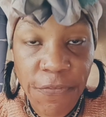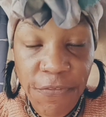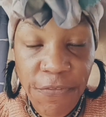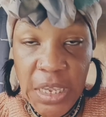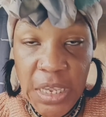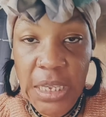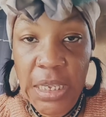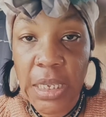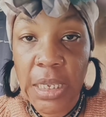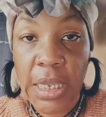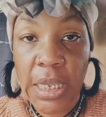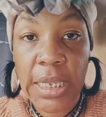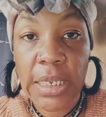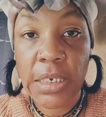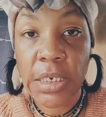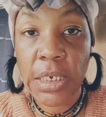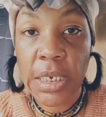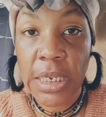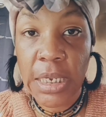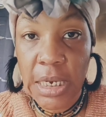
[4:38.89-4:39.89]
fee,
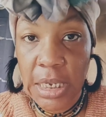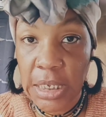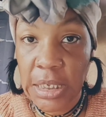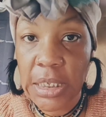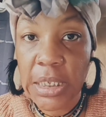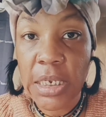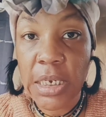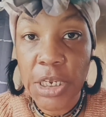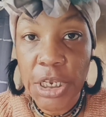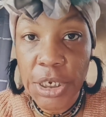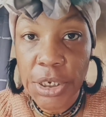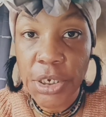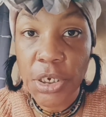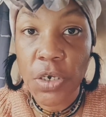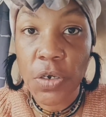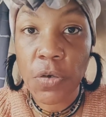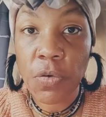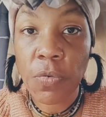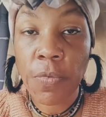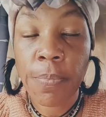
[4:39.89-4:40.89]
it is
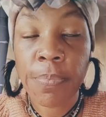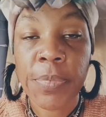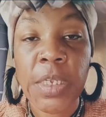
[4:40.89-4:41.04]
additional,